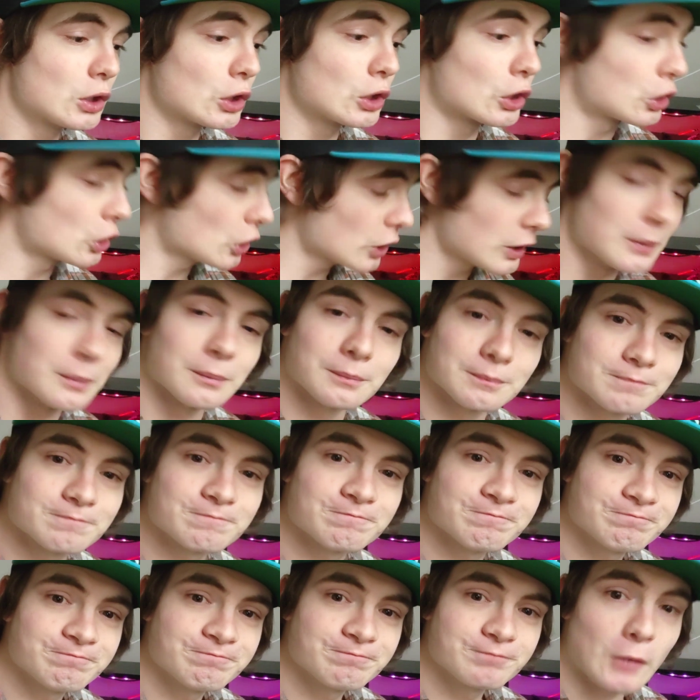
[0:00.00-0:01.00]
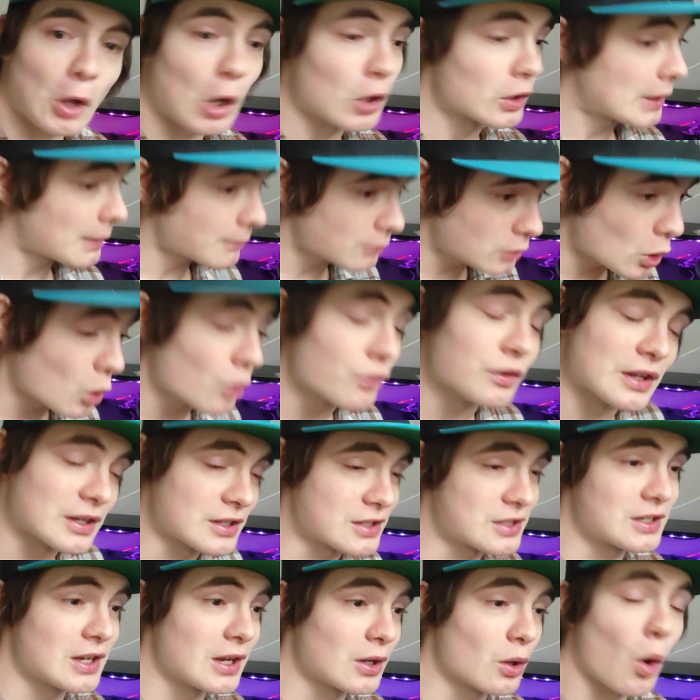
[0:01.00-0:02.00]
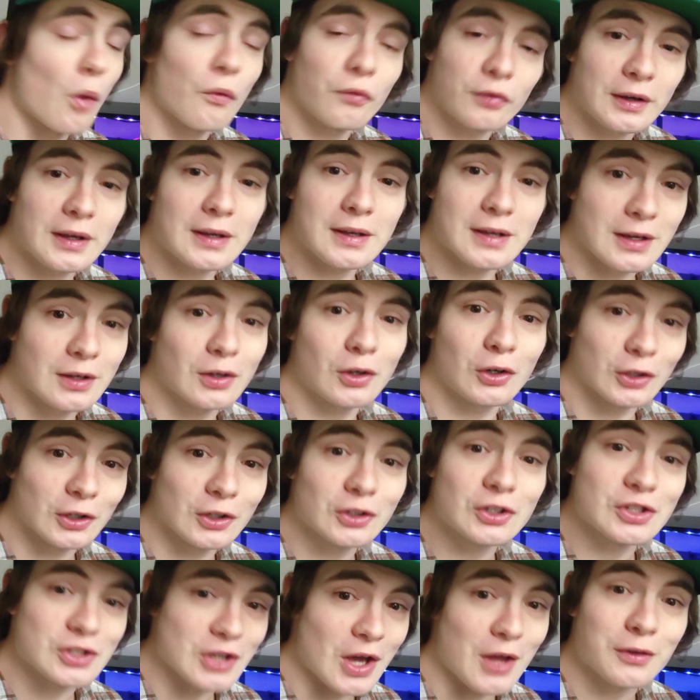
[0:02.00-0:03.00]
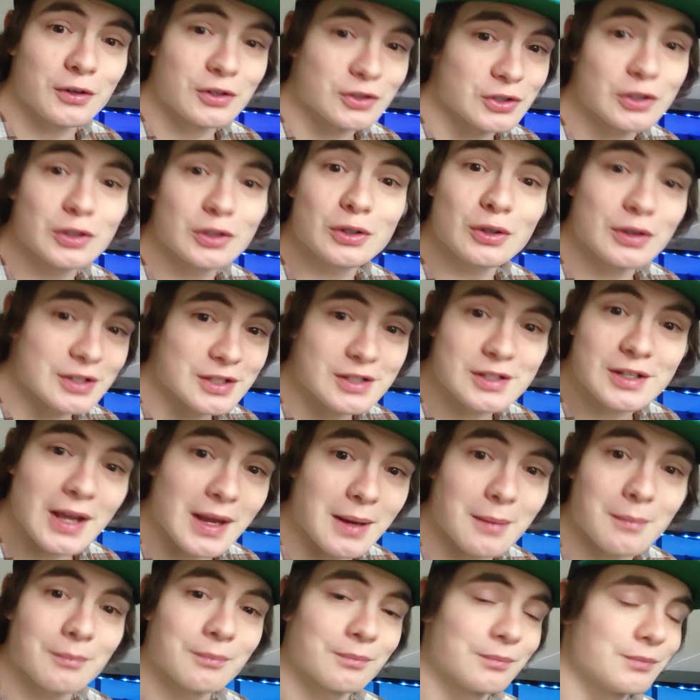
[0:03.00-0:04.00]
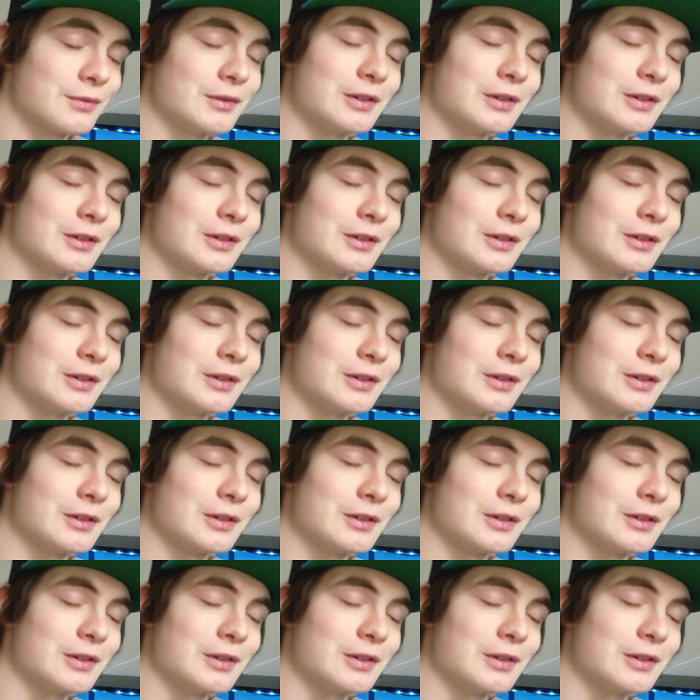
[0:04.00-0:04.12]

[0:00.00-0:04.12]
Good. I'll keep doing this, and hopefully it encourages others to do the same,